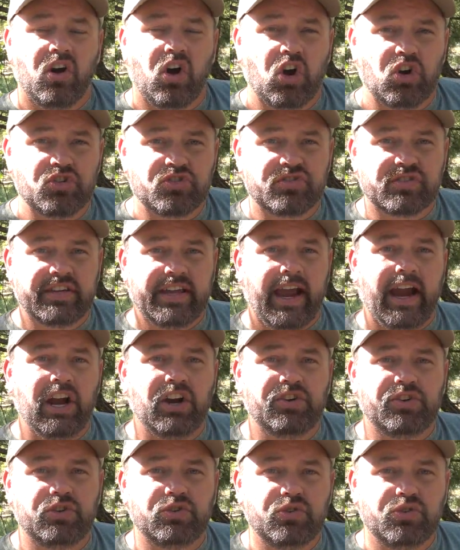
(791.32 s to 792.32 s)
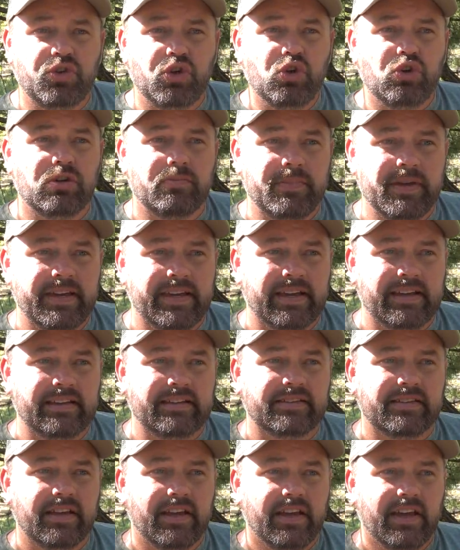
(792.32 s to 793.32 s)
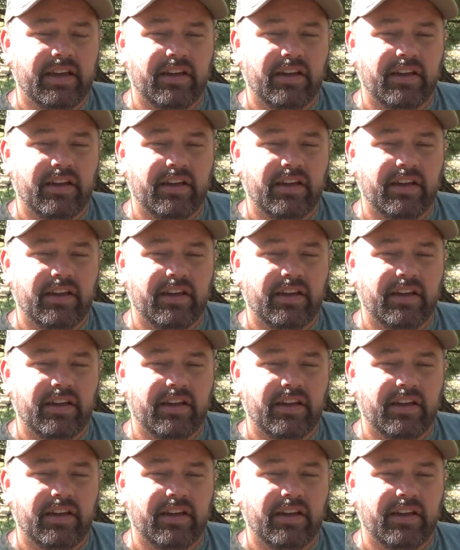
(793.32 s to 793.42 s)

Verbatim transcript: are scared to do it because